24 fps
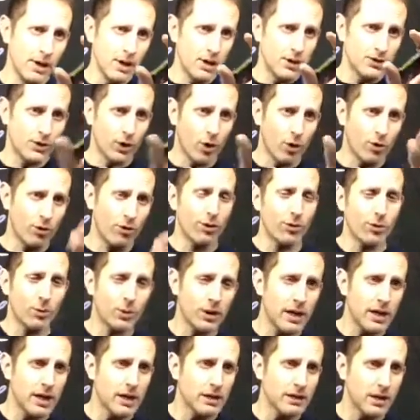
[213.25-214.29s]
So
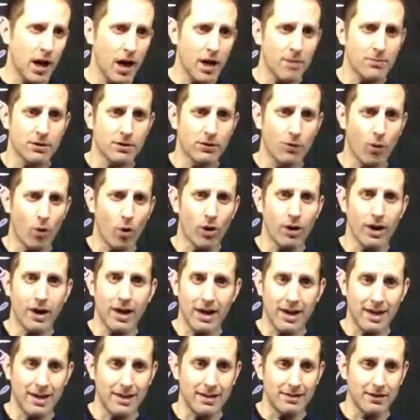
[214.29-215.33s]
3 times 4
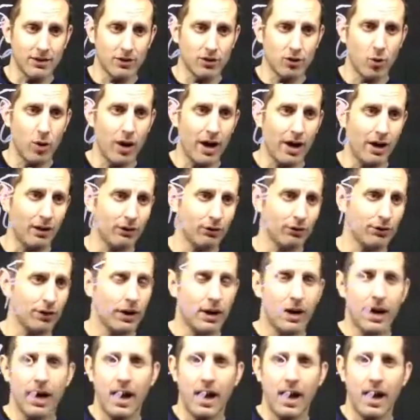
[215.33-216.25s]
is 12.